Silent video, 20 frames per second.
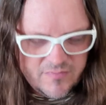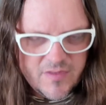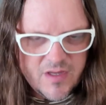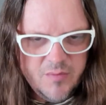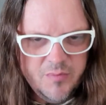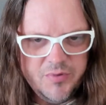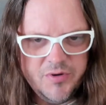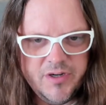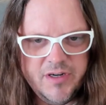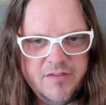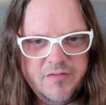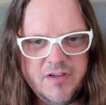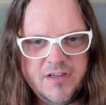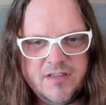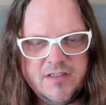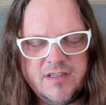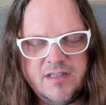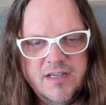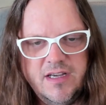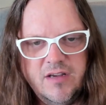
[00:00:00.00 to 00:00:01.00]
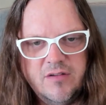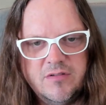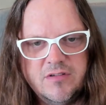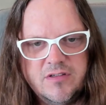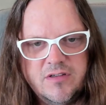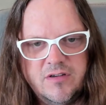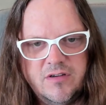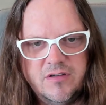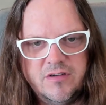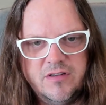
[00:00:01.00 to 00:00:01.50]
Previously I was
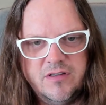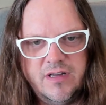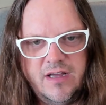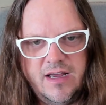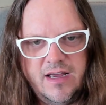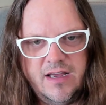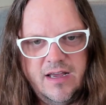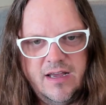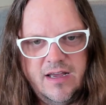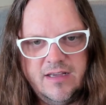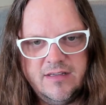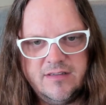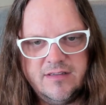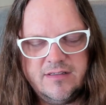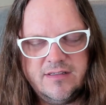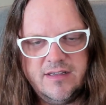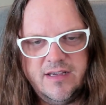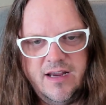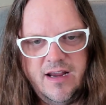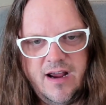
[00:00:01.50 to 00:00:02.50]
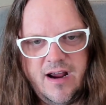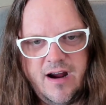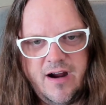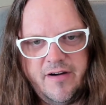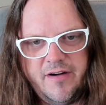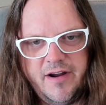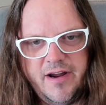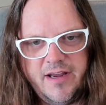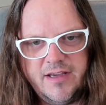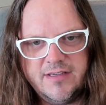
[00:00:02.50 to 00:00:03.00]
on, as I say,
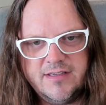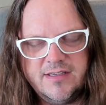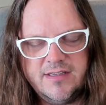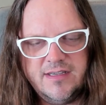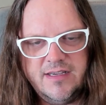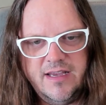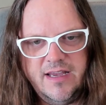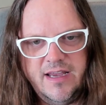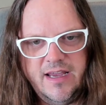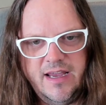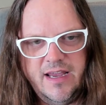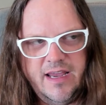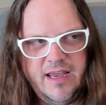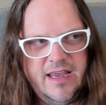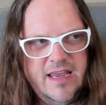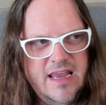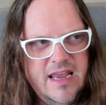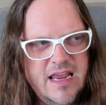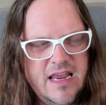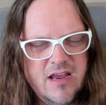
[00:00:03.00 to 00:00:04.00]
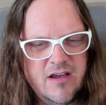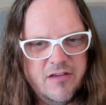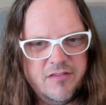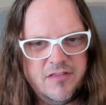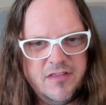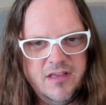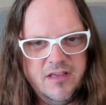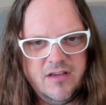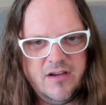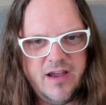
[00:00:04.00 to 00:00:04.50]
RXE. I
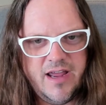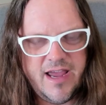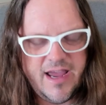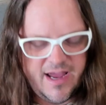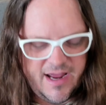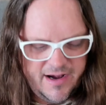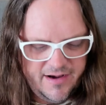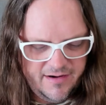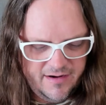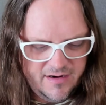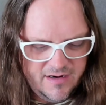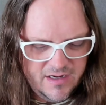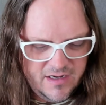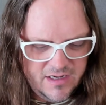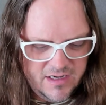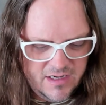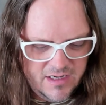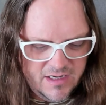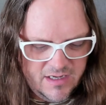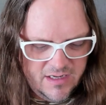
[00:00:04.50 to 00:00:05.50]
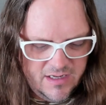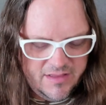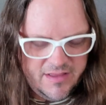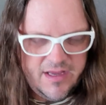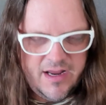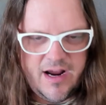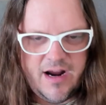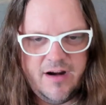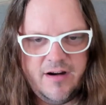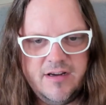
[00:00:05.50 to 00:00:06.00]
think I had. The
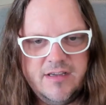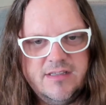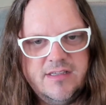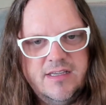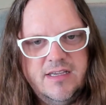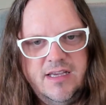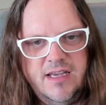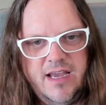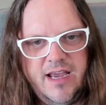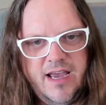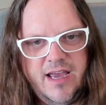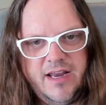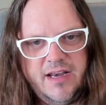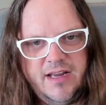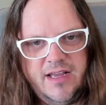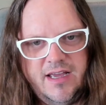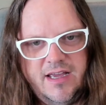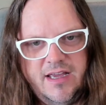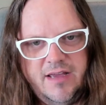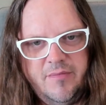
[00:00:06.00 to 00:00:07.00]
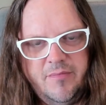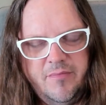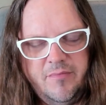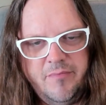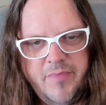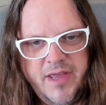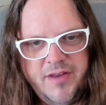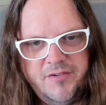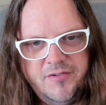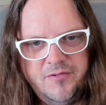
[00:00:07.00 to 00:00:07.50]
RXE had a
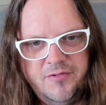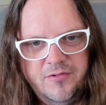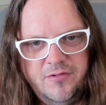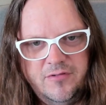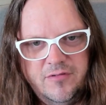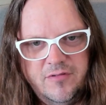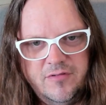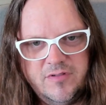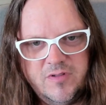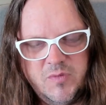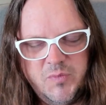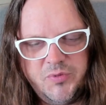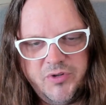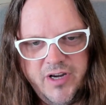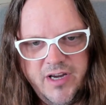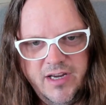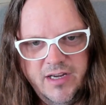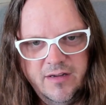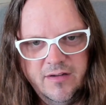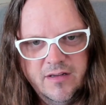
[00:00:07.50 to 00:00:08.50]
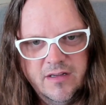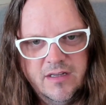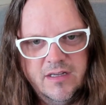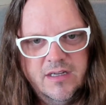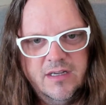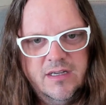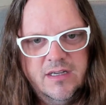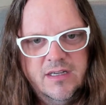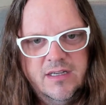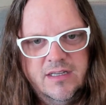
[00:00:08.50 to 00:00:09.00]
metal spring.
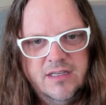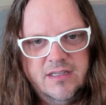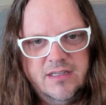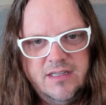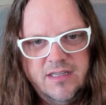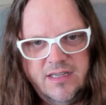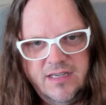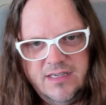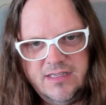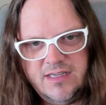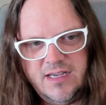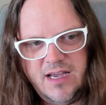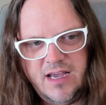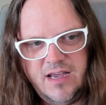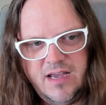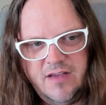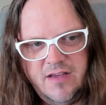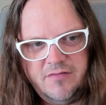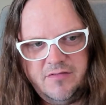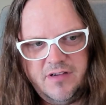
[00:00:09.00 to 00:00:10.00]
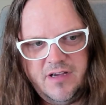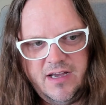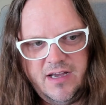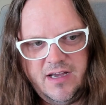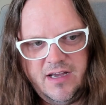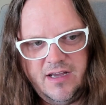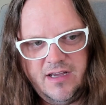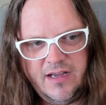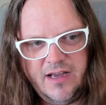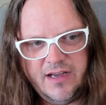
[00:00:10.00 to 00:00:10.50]
These have
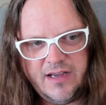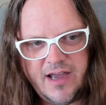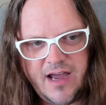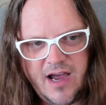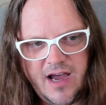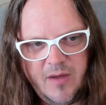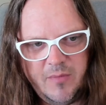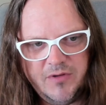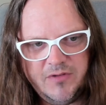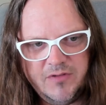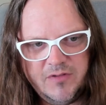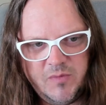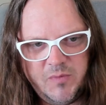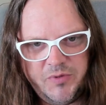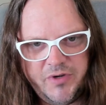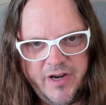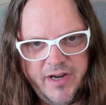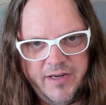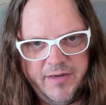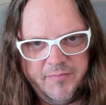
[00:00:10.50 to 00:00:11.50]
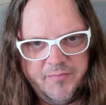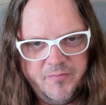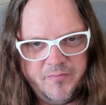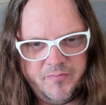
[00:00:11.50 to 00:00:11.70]
a carbon spring.